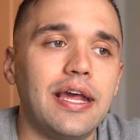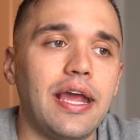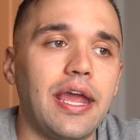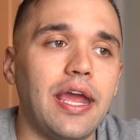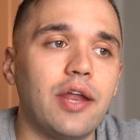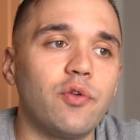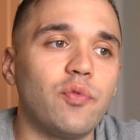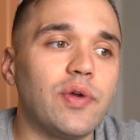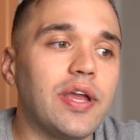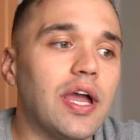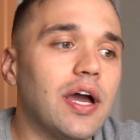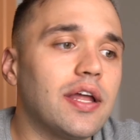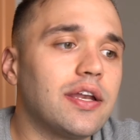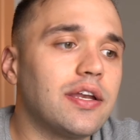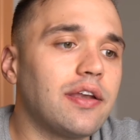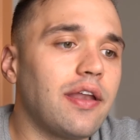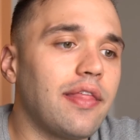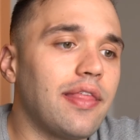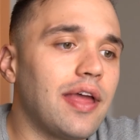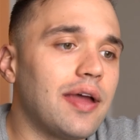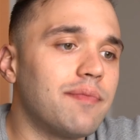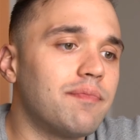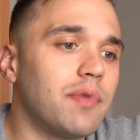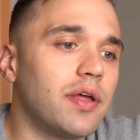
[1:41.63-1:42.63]
And we got into
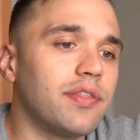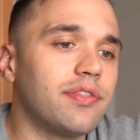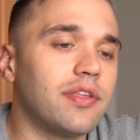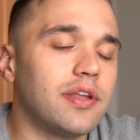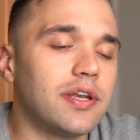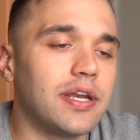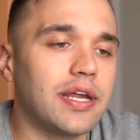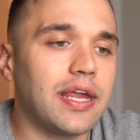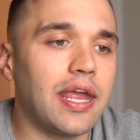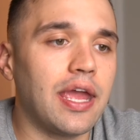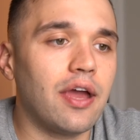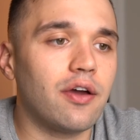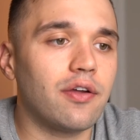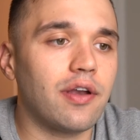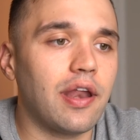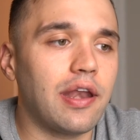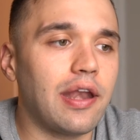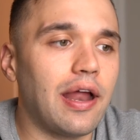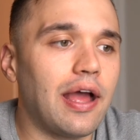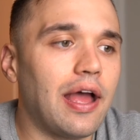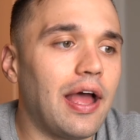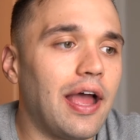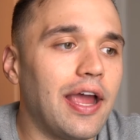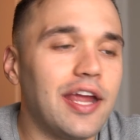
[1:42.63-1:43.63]
that month end account,
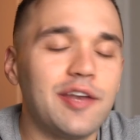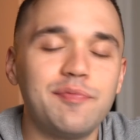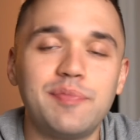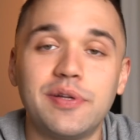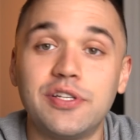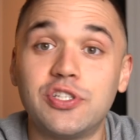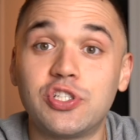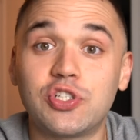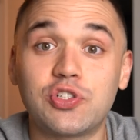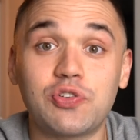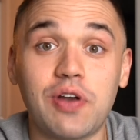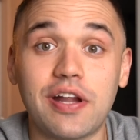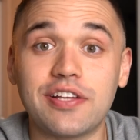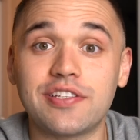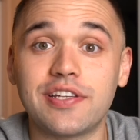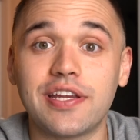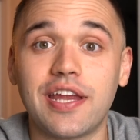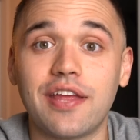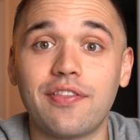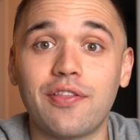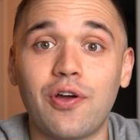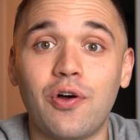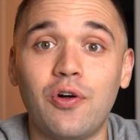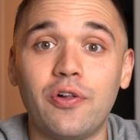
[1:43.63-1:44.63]
and I had been stressing
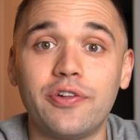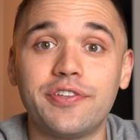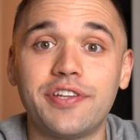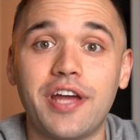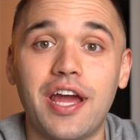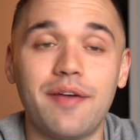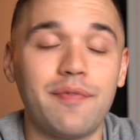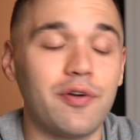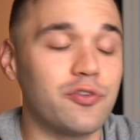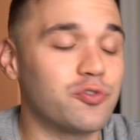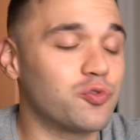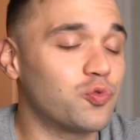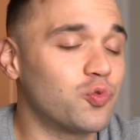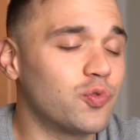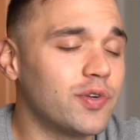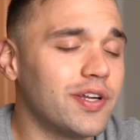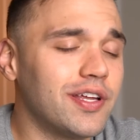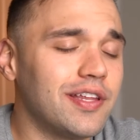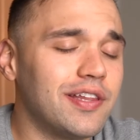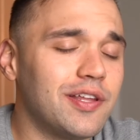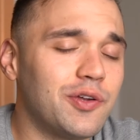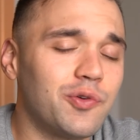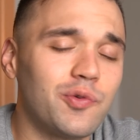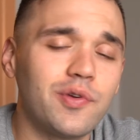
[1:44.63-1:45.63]
it the whole time. I was
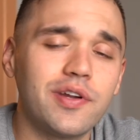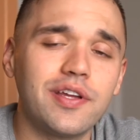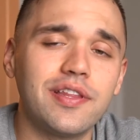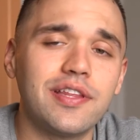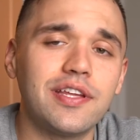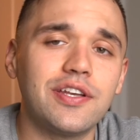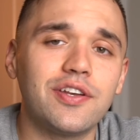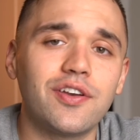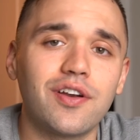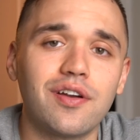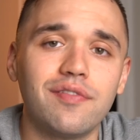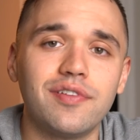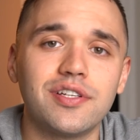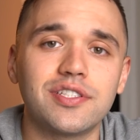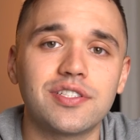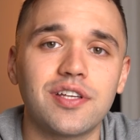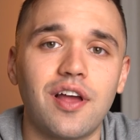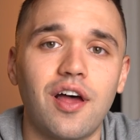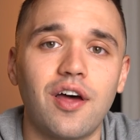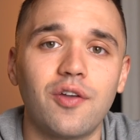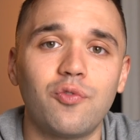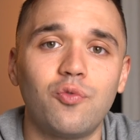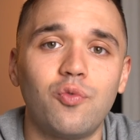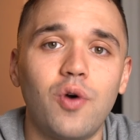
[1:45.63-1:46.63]
really, really nervous
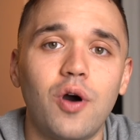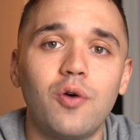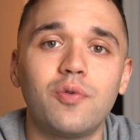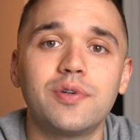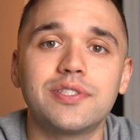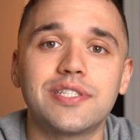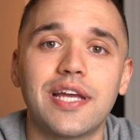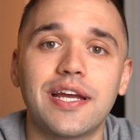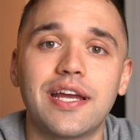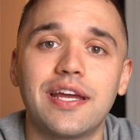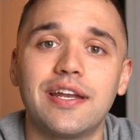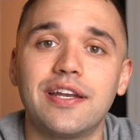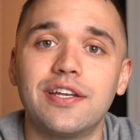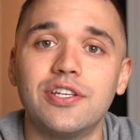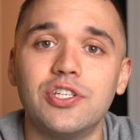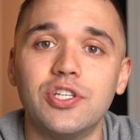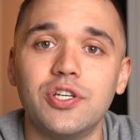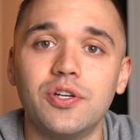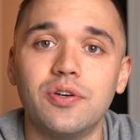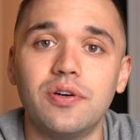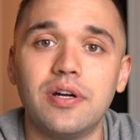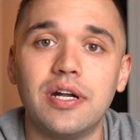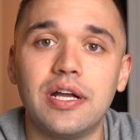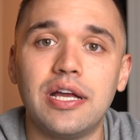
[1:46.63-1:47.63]
on what was I gonna
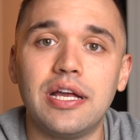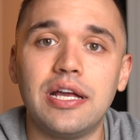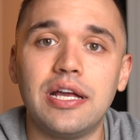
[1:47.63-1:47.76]
do.